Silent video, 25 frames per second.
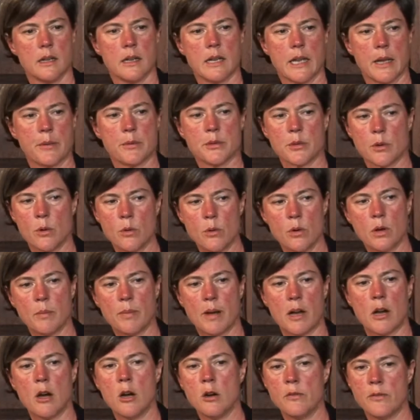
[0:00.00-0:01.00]
was all
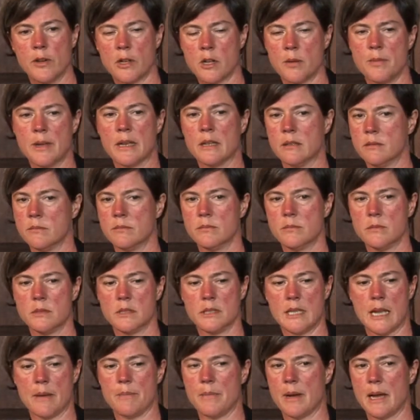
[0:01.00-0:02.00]
about overcoming
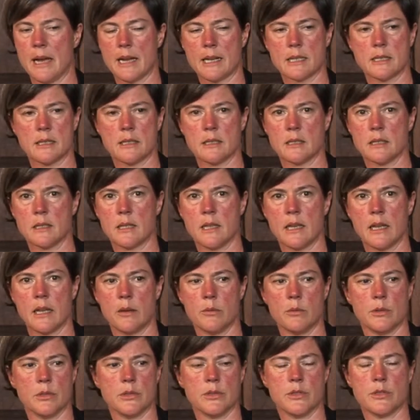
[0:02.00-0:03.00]
setbacks.
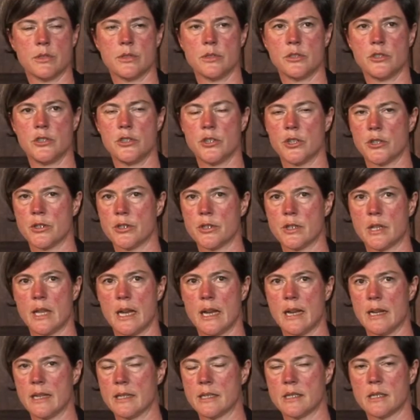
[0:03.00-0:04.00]
It was just
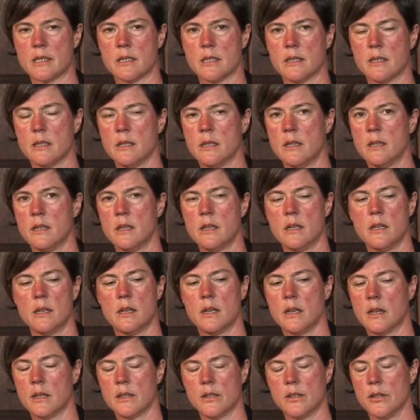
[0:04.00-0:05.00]
that,
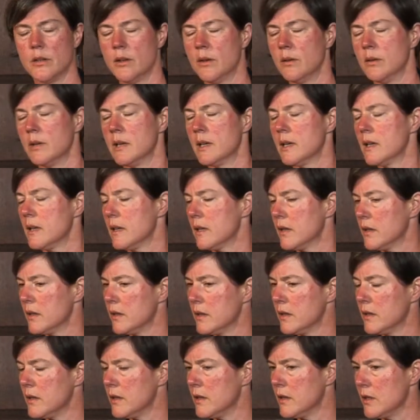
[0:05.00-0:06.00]
you know,
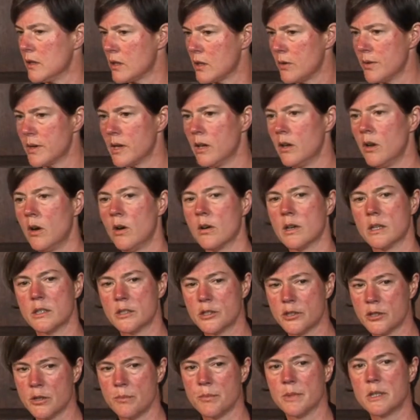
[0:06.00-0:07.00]
you're going along,
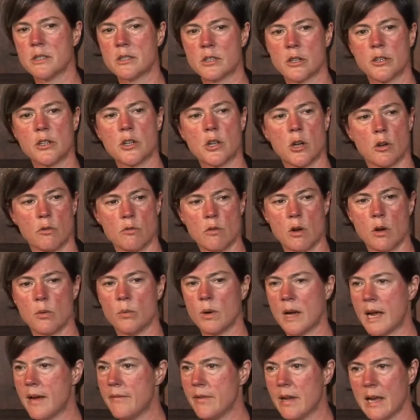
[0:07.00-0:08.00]
something's going to go wrong.
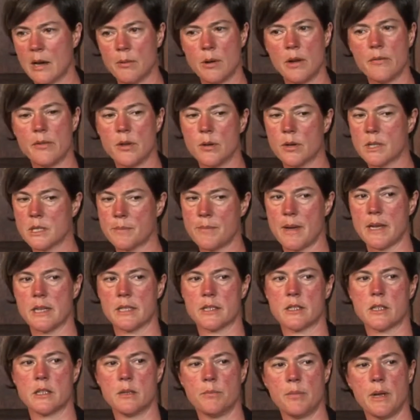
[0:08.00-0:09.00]
However you expect
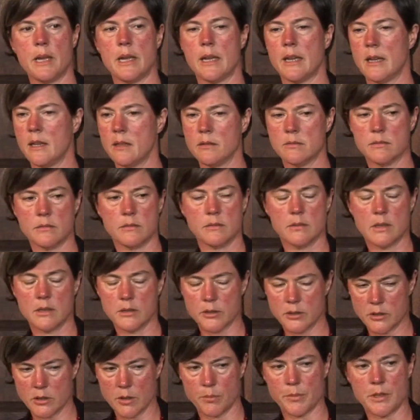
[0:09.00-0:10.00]
it's going to be,
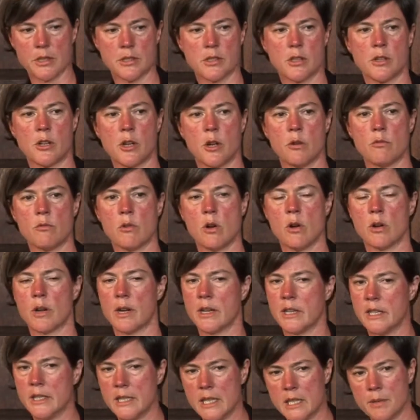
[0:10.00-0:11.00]
something's going to go wrong
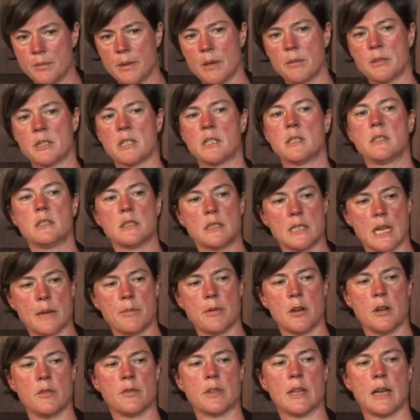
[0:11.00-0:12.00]
and you need to be able to
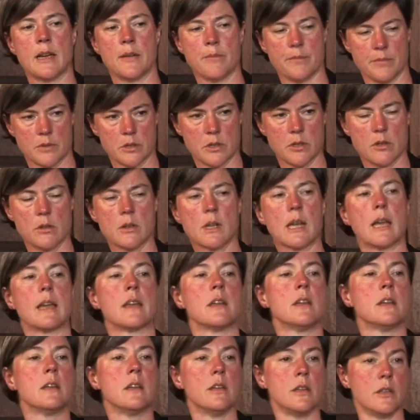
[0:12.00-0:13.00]
step over that. So, okay,
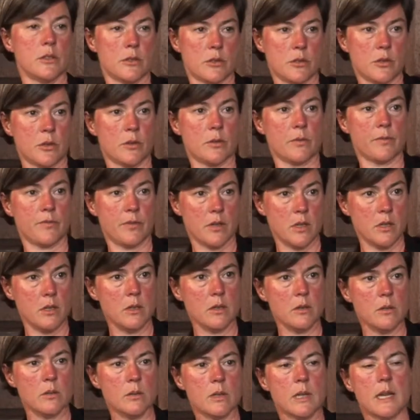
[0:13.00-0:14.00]
so for
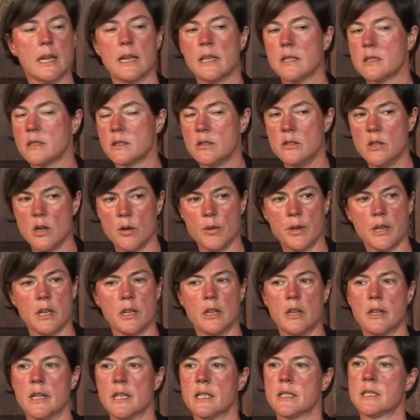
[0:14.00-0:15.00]
you, it's knowing your
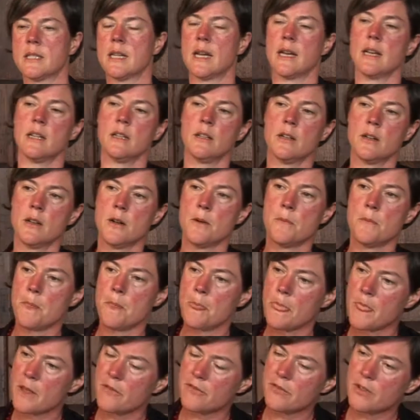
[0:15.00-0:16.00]
learning style.
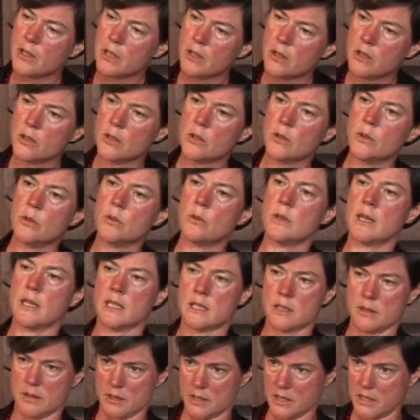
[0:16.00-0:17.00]
For you,
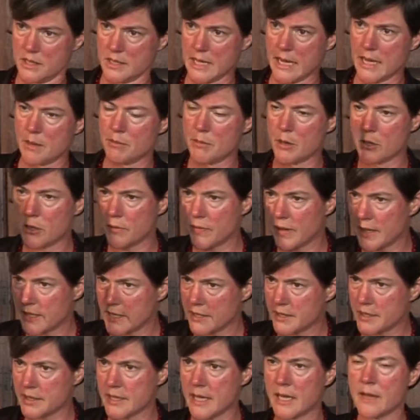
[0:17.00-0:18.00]
it's staying
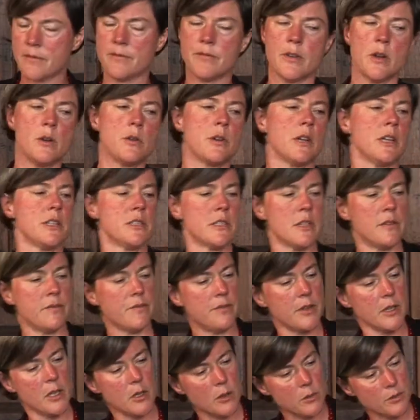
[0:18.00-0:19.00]
motivated, staying focused. And
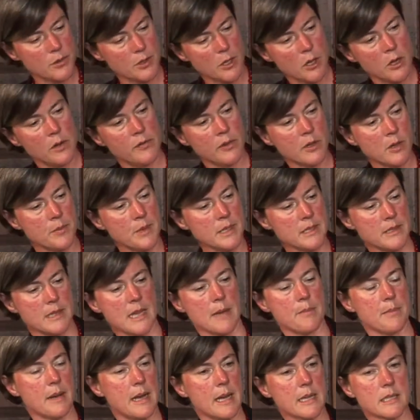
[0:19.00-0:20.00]
for you, it's overcoming
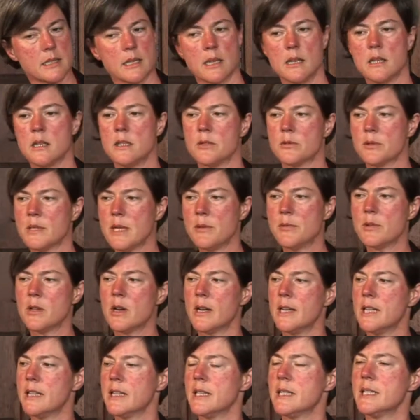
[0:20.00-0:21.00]
setbacks. So has anyone
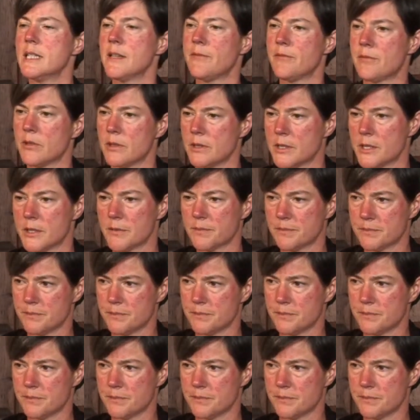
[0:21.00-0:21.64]
got anything different?